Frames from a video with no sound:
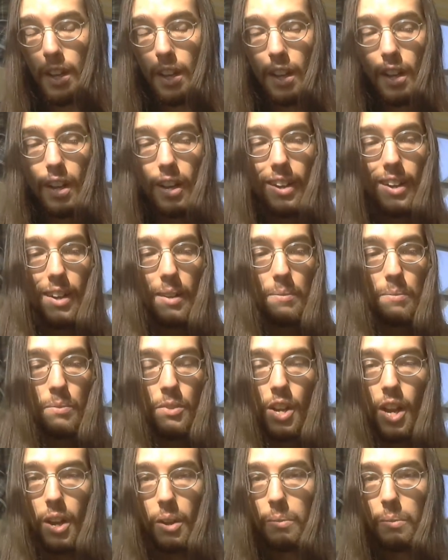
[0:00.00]

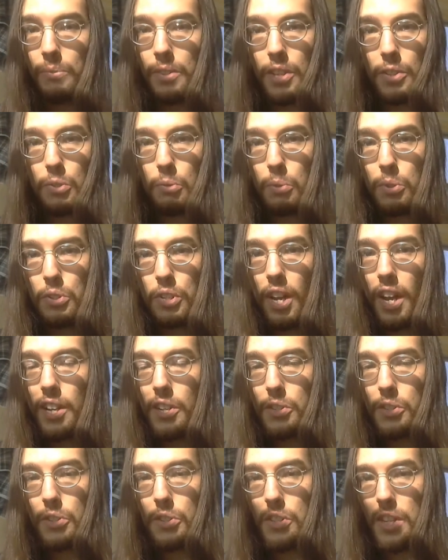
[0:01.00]
No, this was not
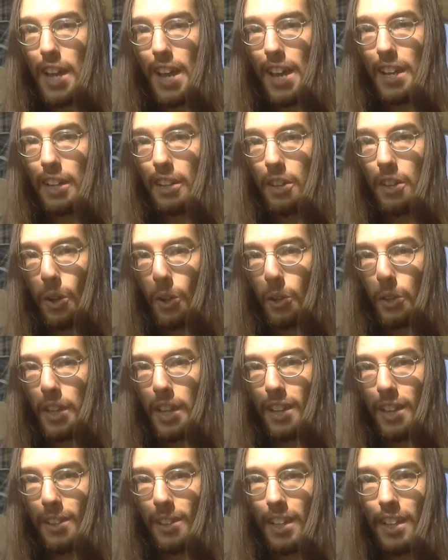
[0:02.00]
a satanic cult
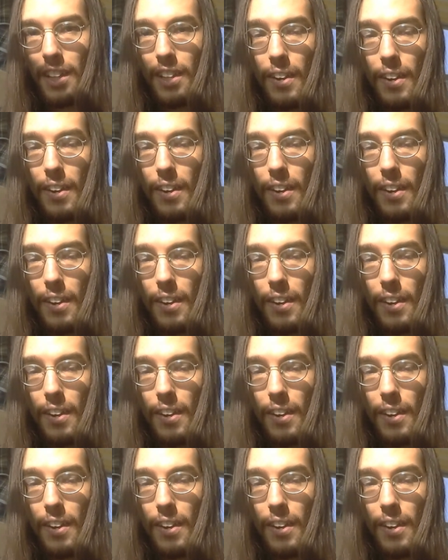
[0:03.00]
killing.